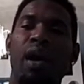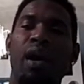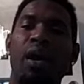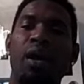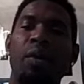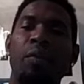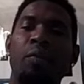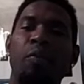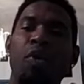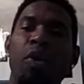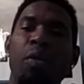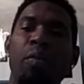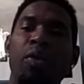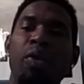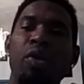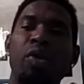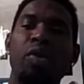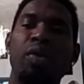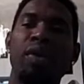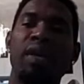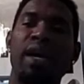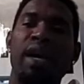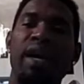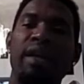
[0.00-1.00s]
Uh, um,
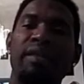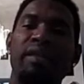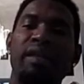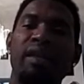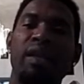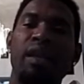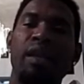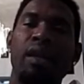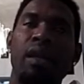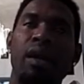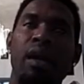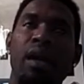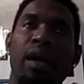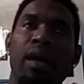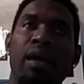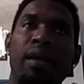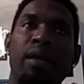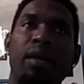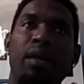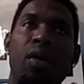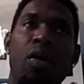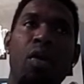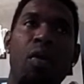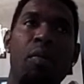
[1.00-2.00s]
Portmore United
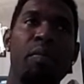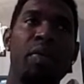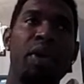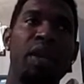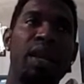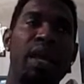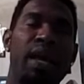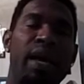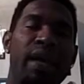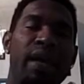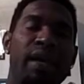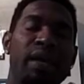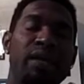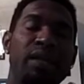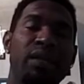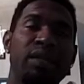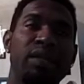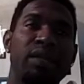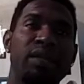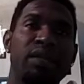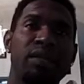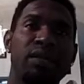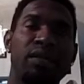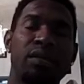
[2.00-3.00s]
and Humble
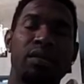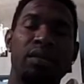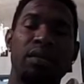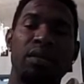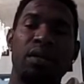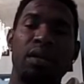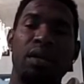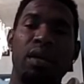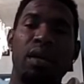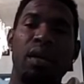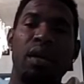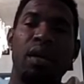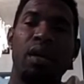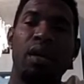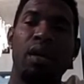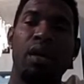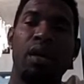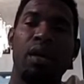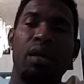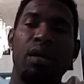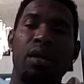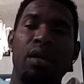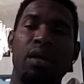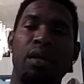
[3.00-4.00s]
Lions.
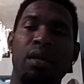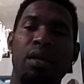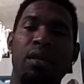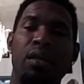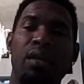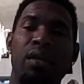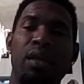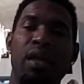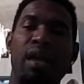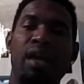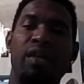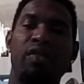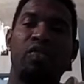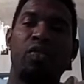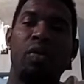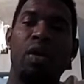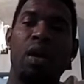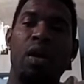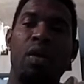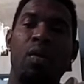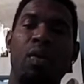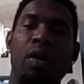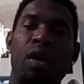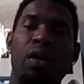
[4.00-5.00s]
They
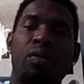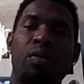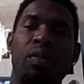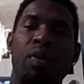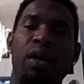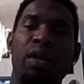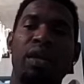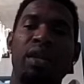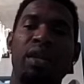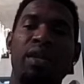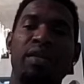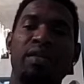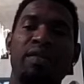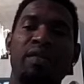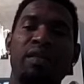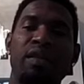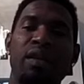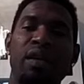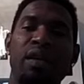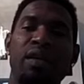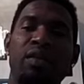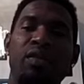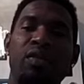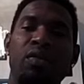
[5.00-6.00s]
draw 1 1
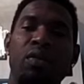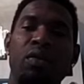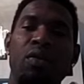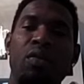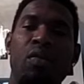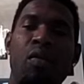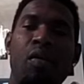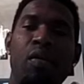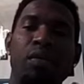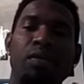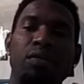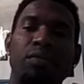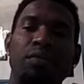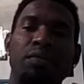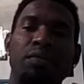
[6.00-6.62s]
yesterday, too.